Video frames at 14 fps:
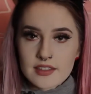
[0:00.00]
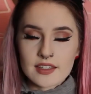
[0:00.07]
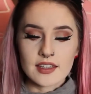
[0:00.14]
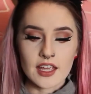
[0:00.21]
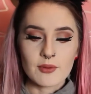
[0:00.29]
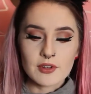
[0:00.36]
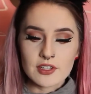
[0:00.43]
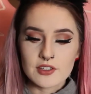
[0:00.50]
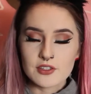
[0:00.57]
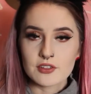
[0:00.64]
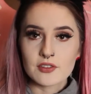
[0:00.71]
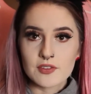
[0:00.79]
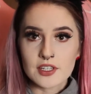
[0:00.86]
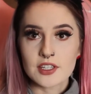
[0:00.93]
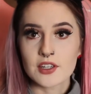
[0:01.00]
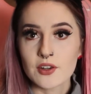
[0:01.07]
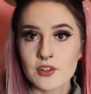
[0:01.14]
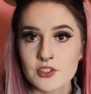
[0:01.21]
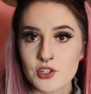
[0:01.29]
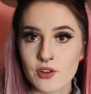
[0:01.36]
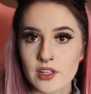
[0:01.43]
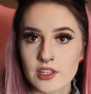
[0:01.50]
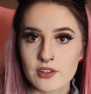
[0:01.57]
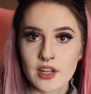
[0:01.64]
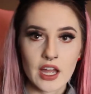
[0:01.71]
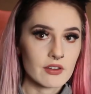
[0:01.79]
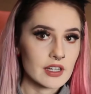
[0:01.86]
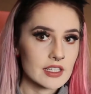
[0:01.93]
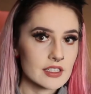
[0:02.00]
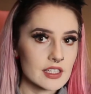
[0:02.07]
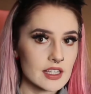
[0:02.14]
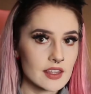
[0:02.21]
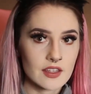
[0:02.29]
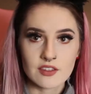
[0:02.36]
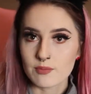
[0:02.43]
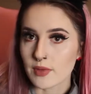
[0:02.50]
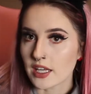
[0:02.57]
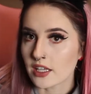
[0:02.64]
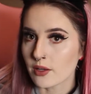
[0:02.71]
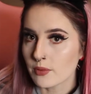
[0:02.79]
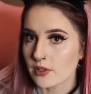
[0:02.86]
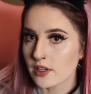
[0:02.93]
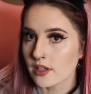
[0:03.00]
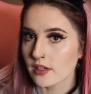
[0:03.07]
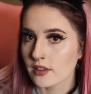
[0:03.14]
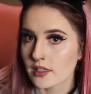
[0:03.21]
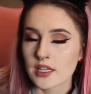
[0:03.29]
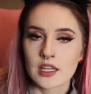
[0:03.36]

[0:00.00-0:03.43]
today I'm going to do a video showing you how I did this makeup look.